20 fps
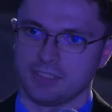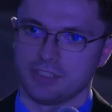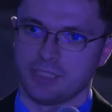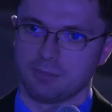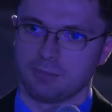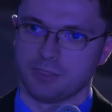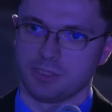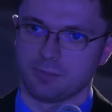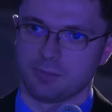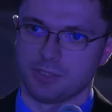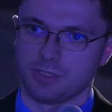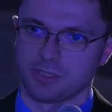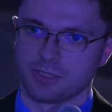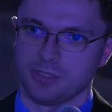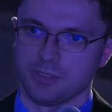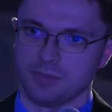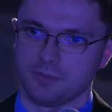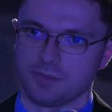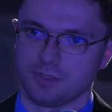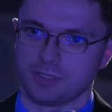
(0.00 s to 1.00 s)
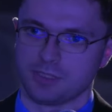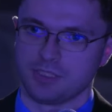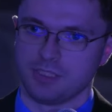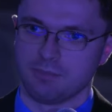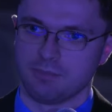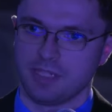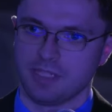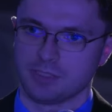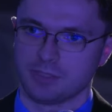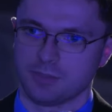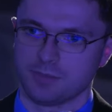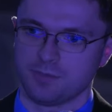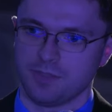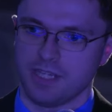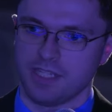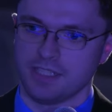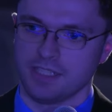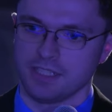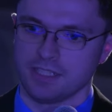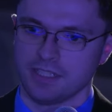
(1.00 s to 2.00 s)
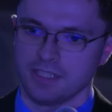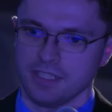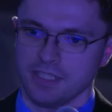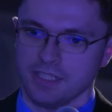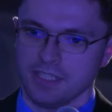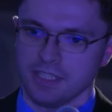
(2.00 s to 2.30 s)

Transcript: the Shippensburg University of Pennsylvania.